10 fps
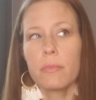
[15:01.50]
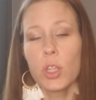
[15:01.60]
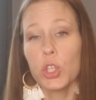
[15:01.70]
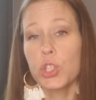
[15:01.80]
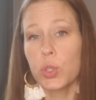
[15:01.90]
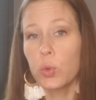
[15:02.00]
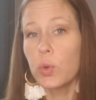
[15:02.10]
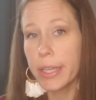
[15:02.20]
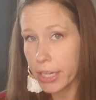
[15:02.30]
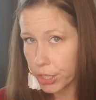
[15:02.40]

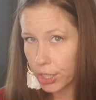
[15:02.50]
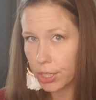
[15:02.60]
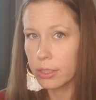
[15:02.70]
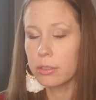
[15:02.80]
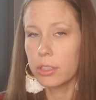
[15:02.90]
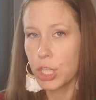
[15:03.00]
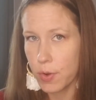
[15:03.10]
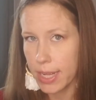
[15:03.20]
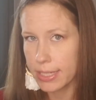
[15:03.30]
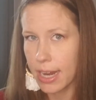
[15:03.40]
school year
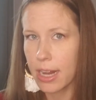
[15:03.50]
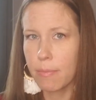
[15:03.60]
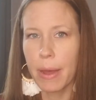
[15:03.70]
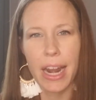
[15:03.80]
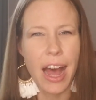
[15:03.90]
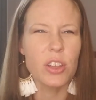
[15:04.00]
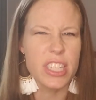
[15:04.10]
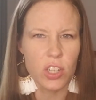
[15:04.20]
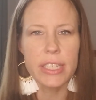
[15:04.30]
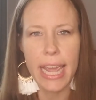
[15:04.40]
unit study, but I'll
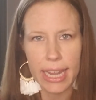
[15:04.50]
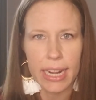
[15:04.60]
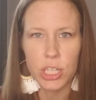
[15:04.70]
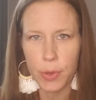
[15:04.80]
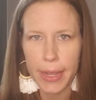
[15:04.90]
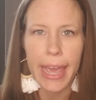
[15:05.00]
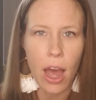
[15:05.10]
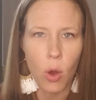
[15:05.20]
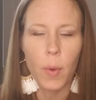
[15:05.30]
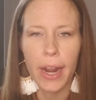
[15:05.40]
still take it into
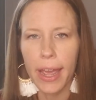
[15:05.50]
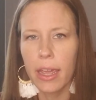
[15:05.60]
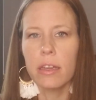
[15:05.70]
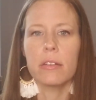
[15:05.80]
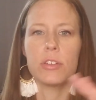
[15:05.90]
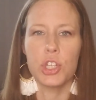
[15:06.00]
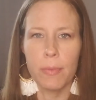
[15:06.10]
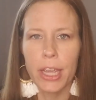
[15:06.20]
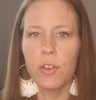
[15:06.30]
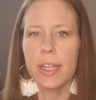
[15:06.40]
account when I do
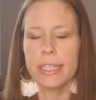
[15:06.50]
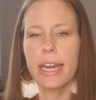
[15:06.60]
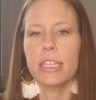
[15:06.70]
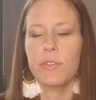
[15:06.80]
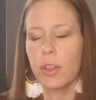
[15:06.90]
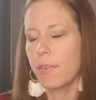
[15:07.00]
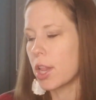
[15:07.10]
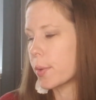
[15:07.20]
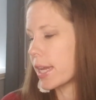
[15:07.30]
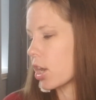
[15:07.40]
my unit studies for the
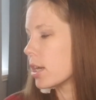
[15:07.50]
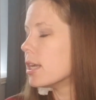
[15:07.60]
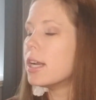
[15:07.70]
following year.